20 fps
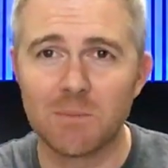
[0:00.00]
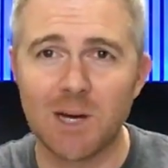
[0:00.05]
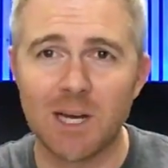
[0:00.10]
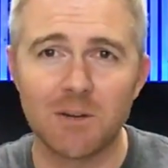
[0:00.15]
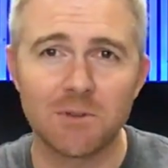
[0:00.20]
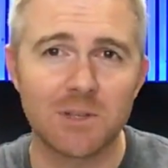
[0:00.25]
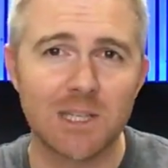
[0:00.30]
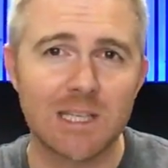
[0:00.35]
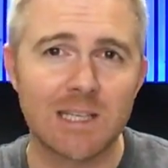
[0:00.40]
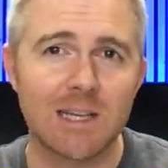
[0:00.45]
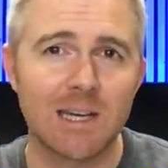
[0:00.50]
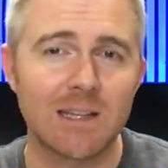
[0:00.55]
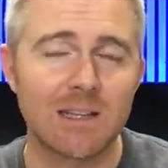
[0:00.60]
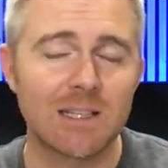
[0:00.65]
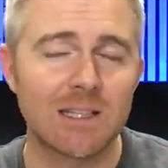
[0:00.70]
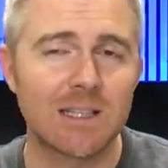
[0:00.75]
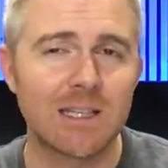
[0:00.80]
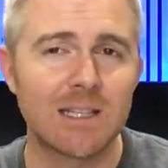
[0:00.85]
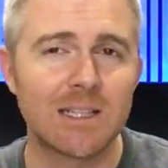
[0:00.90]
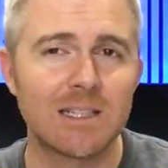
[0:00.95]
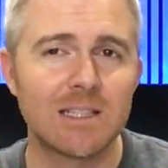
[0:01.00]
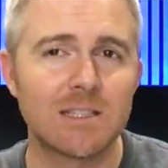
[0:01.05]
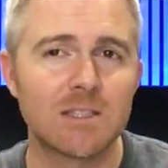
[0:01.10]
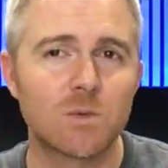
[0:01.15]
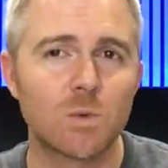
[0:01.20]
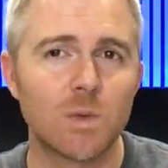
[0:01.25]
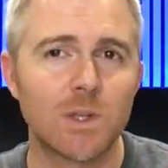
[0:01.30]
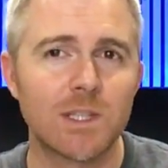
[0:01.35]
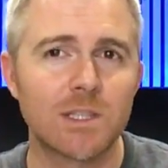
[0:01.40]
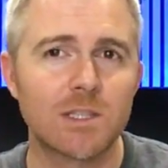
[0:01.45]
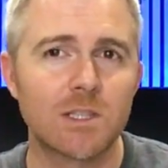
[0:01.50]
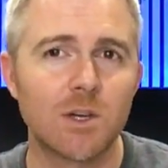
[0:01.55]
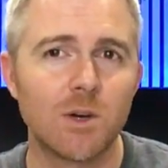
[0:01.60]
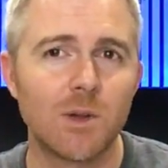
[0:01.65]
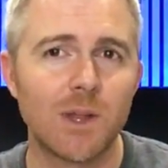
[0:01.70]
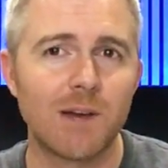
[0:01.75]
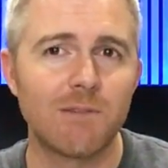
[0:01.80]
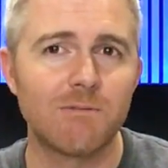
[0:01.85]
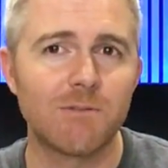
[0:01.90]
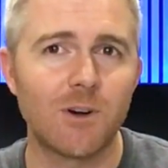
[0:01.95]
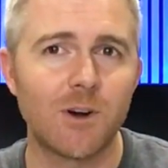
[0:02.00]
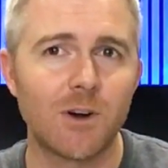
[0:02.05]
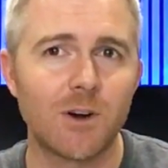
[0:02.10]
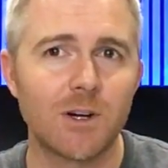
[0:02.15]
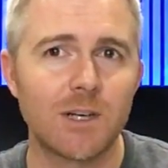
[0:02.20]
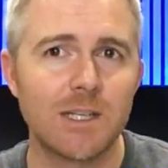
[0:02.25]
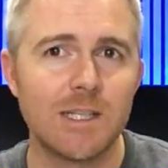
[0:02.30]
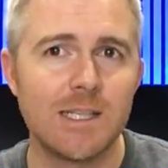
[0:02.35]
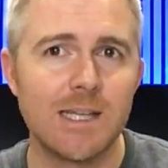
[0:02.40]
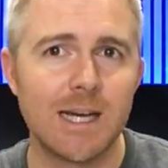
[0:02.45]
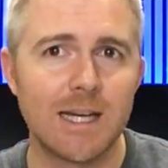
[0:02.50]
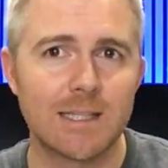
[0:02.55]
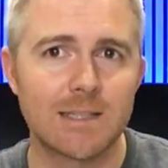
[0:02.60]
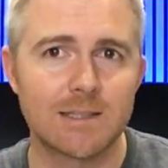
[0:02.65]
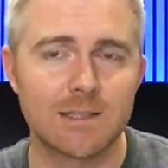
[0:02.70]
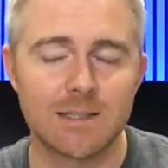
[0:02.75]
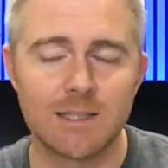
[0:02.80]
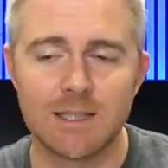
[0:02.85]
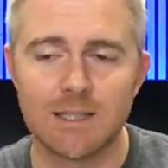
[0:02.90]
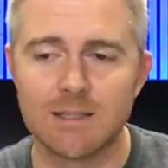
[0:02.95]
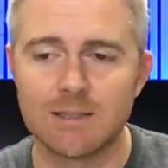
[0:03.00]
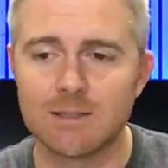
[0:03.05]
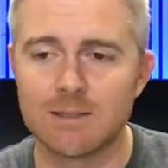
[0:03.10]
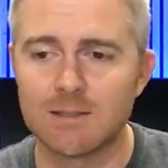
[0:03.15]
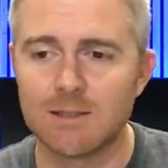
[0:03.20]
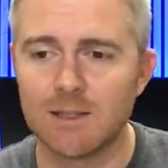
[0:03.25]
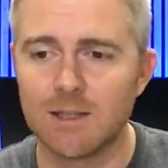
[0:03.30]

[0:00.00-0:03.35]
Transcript: I don't think Kathleen Kennedy is willing to go that far yet and